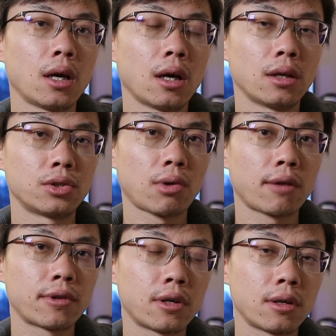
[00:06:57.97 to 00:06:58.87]
uh,
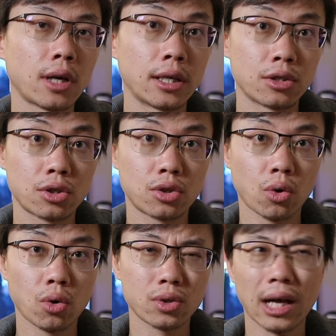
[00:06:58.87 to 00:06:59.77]
driver
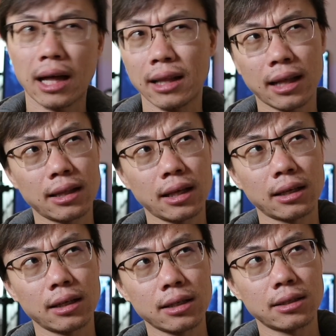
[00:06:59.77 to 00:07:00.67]
installed and I
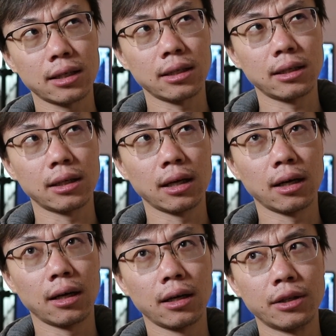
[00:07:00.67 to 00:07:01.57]
think it's the uh,